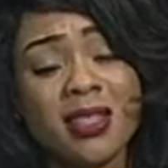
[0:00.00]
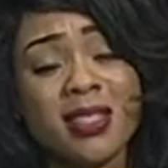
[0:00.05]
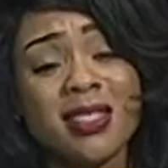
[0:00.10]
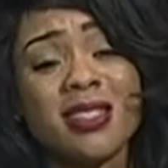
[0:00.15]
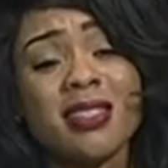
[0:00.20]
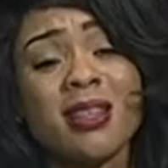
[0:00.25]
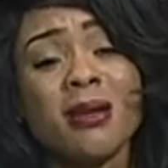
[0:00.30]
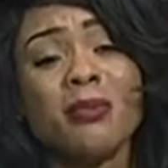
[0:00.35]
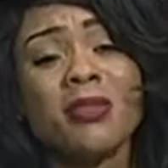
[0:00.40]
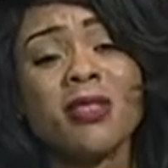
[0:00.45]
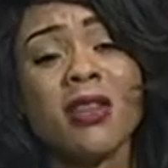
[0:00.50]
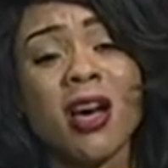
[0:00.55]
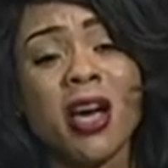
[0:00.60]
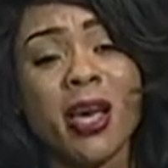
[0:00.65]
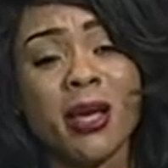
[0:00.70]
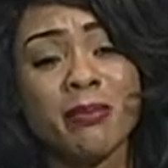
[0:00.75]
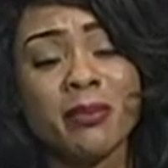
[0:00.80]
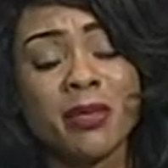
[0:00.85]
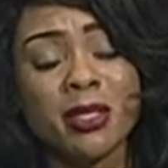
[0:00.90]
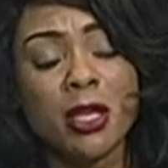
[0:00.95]

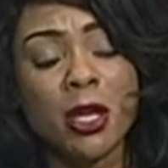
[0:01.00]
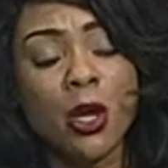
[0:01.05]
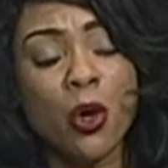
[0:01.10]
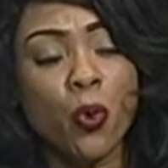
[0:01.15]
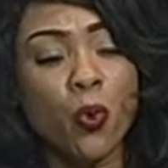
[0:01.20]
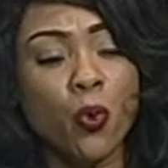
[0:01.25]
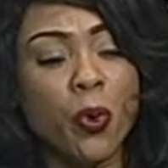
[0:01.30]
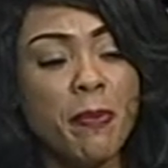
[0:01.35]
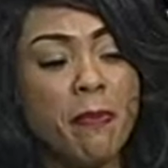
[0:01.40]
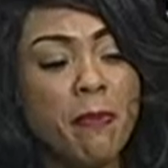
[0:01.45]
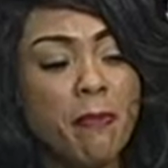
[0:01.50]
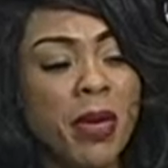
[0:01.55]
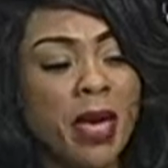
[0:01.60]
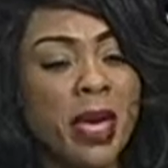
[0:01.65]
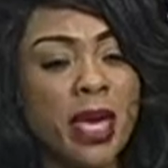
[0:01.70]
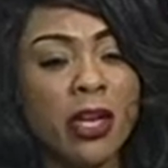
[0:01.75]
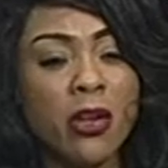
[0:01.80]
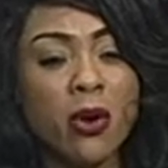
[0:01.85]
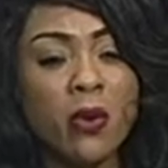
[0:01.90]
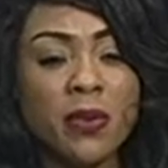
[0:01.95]
Sometimes we
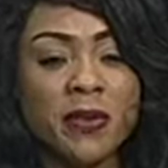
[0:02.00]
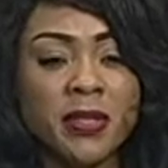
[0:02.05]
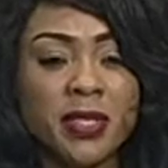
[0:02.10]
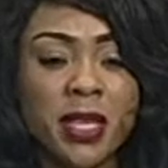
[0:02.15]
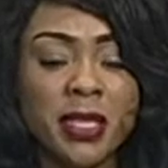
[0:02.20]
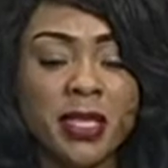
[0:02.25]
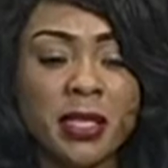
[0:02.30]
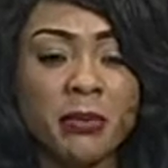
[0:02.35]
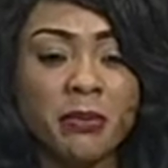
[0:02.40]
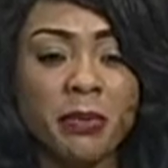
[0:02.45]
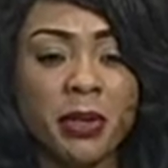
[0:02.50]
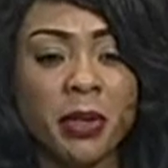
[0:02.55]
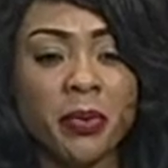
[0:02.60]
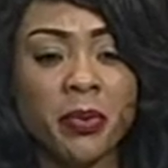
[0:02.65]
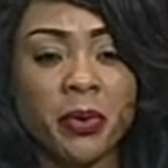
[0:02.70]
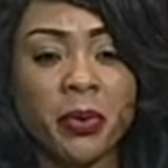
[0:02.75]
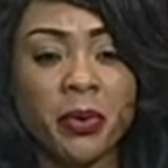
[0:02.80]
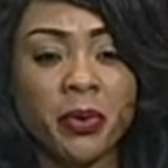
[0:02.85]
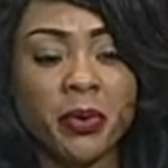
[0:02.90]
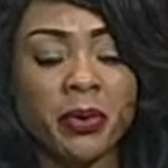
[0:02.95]
mingle with certain
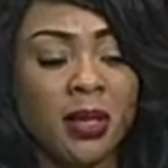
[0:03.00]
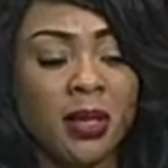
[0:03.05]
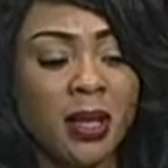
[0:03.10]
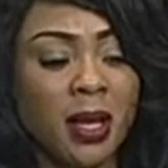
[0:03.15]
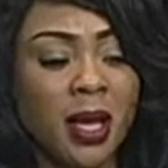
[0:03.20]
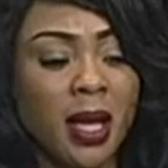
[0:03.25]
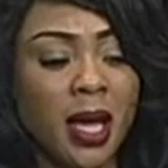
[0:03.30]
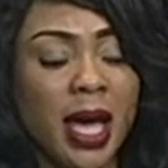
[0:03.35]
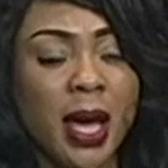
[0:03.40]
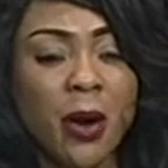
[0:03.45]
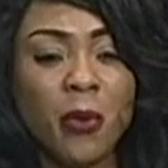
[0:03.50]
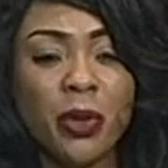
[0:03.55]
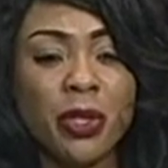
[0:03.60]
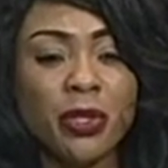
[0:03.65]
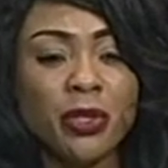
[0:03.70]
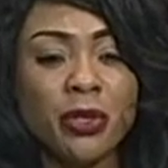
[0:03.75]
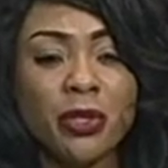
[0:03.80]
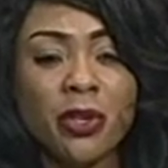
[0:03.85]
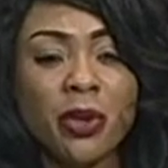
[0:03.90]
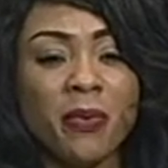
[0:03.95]
people and we
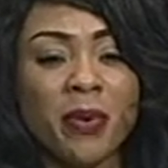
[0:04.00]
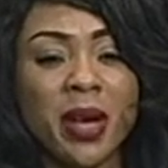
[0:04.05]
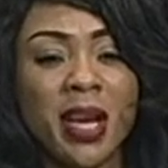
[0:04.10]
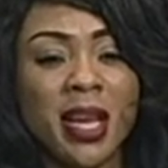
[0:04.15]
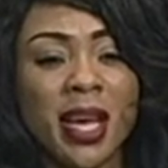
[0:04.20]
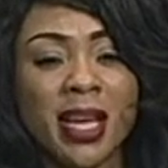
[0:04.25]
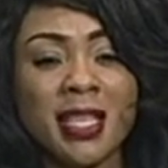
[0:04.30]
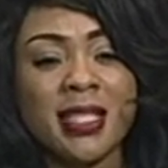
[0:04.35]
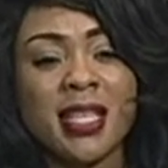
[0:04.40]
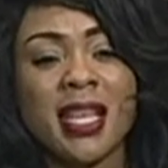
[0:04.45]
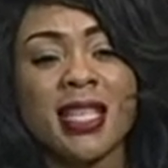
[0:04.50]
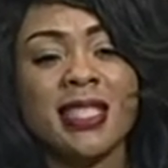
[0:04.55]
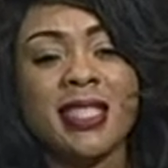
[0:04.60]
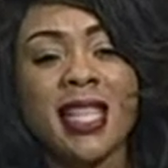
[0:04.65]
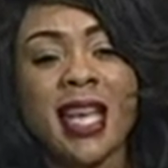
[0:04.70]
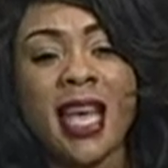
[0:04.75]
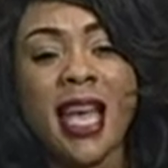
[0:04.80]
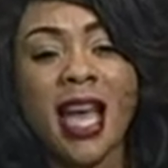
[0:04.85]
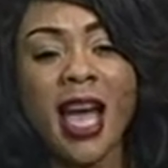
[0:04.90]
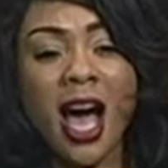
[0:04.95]
do not realize that
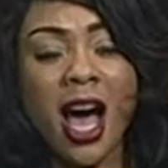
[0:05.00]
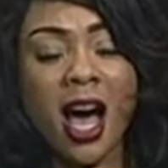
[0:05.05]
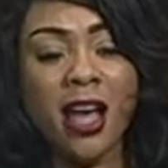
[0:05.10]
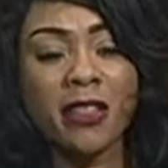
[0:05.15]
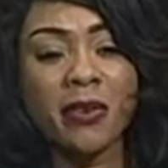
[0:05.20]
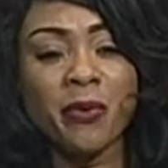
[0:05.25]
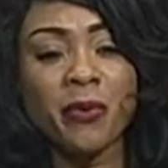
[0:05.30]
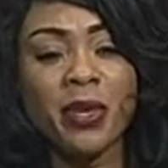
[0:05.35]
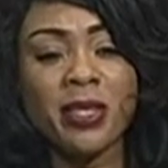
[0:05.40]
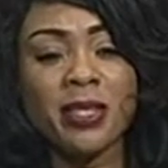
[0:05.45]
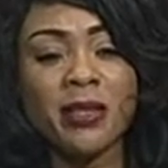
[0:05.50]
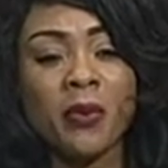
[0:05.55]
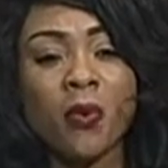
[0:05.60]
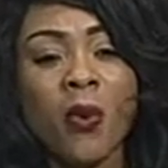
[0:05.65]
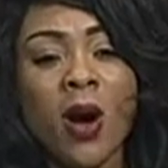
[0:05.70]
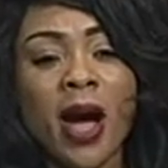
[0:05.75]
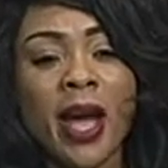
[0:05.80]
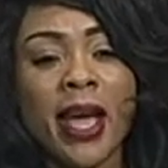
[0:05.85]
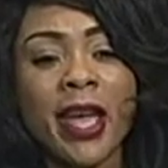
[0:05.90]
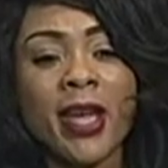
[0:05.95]
they are the reason
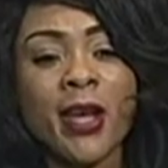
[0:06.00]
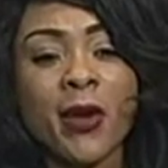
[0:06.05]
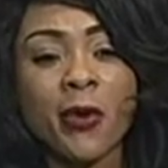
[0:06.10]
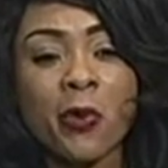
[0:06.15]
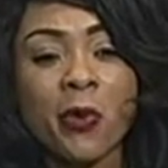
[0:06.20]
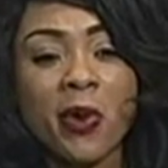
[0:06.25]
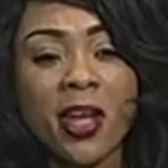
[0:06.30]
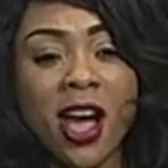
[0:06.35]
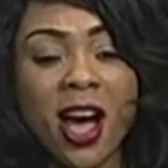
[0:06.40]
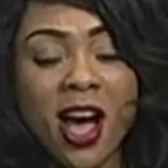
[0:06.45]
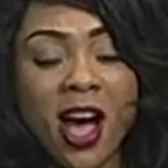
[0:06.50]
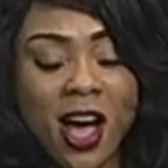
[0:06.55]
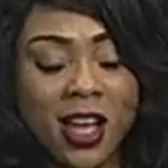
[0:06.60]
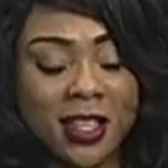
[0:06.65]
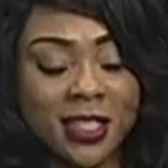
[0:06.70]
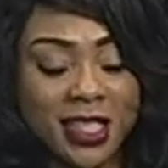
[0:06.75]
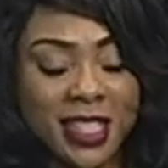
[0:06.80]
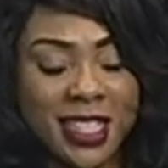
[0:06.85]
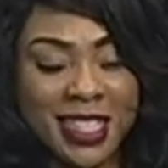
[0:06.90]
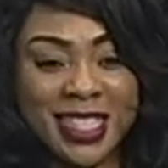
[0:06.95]
why we are
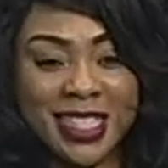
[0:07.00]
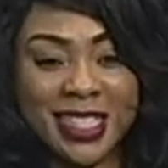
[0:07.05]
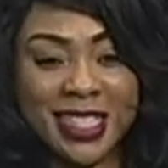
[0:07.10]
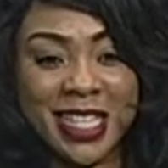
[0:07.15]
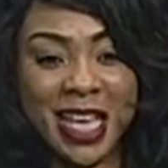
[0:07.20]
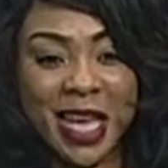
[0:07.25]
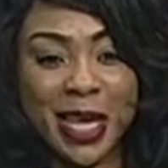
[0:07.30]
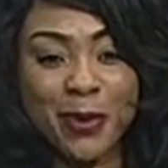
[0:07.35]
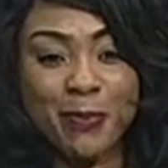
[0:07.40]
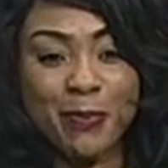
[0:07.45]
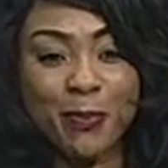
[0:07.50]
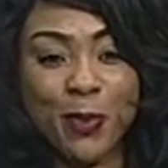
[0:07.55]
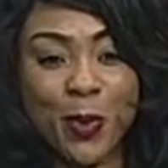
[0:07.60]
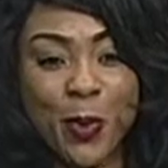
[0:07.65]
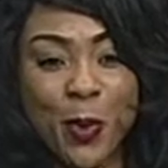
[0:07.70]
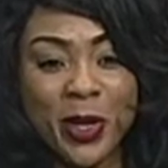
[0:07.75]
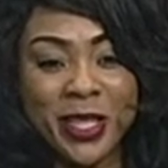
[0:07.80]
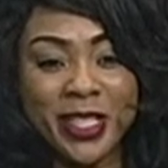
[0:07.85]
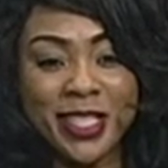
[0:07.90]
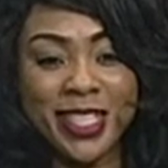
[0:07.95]
at the same
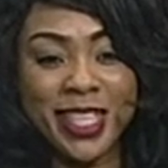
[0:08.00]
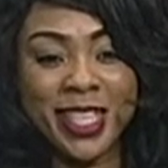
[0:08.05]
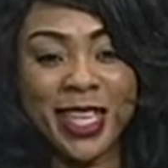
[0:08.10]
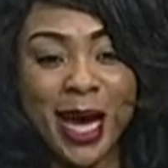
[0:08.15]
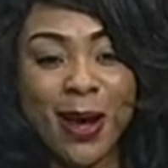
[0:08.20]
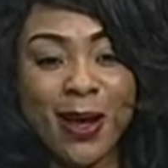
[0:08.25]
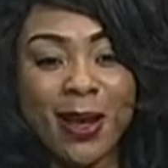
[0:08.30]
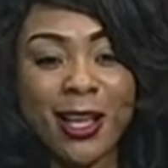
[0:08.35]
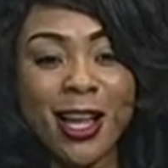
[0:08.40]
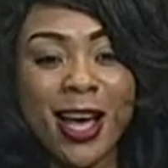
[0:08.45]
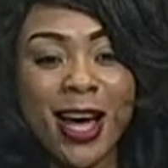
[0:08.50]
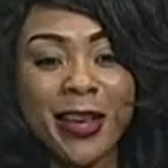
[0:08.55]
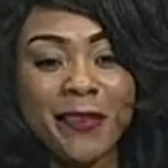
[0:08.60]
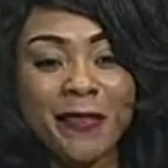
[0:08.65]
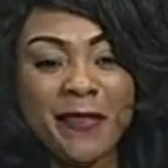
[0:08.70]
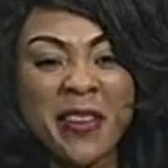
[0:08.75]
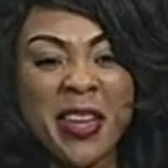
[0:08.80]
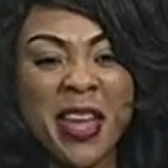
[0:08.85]
point in our life.